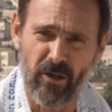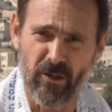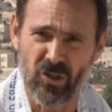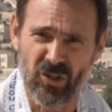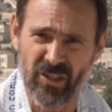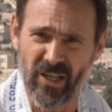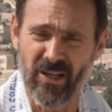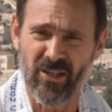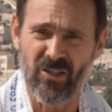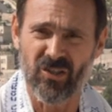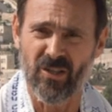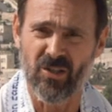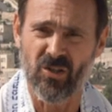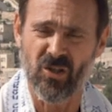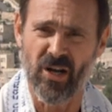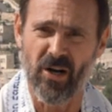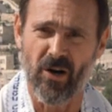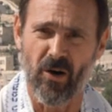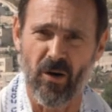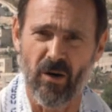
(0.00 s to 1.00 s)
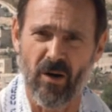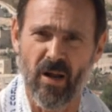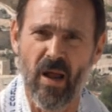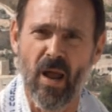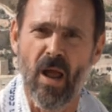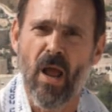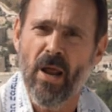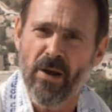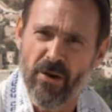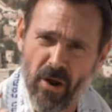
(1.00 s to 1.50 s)
their citizens here.
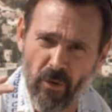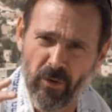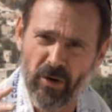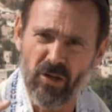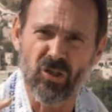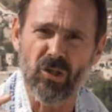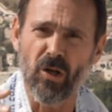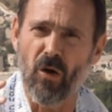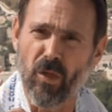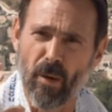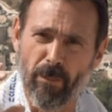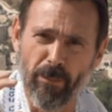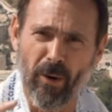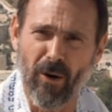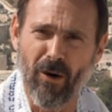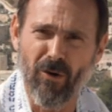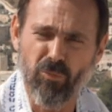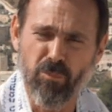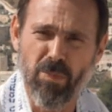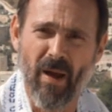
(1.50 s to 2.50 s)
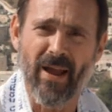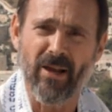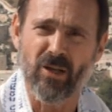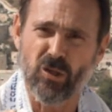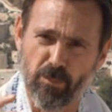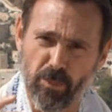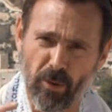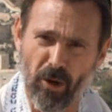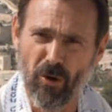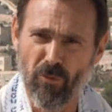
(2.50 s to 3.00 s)
Notice, though, the birth
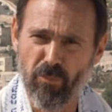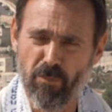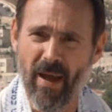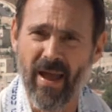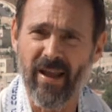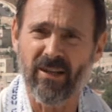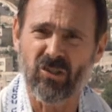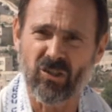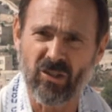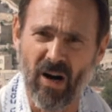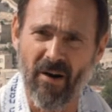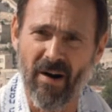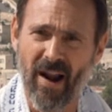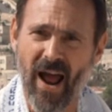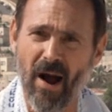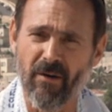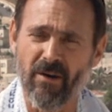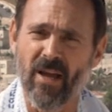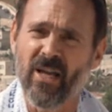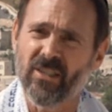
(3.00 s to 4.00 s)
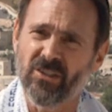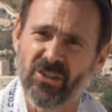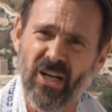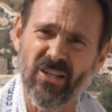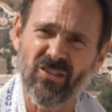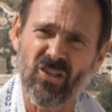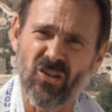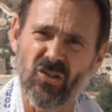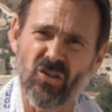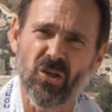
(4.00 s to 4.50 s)
pangs. Birth pangs start out,
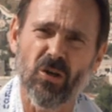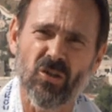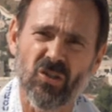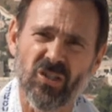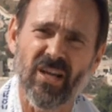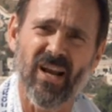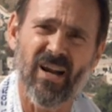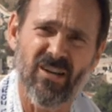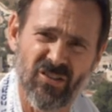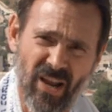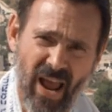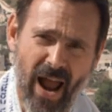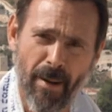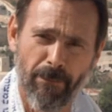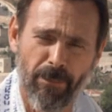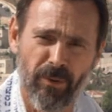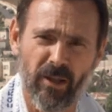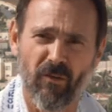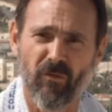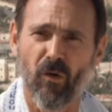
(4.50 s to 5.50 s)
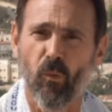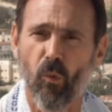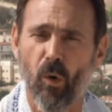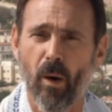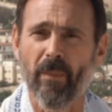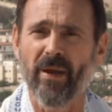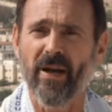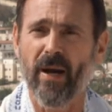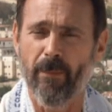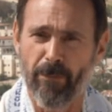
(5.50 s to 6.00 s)
Jesus used the example of a
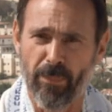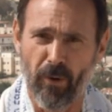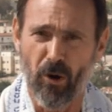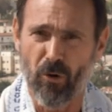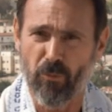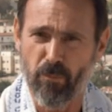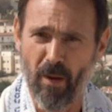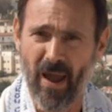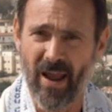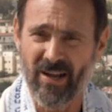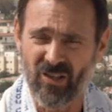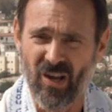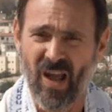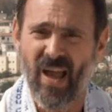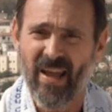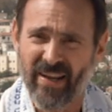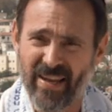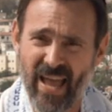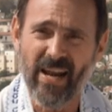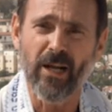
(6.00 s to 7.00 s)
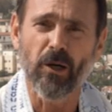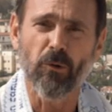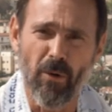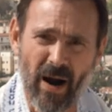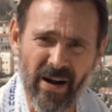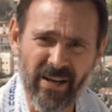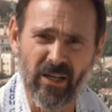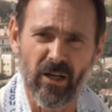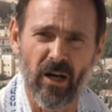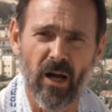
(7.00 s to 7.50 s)
woman in birth pangs getting
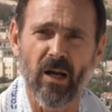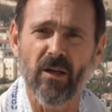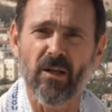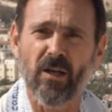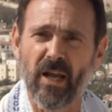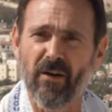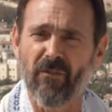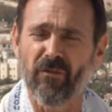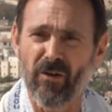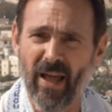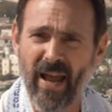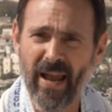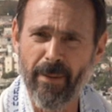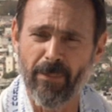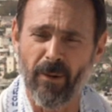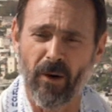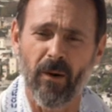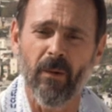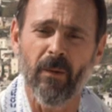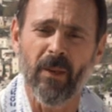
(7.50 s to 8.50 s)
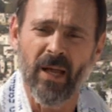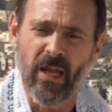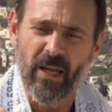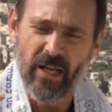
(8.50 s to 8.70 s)
ready to give labor.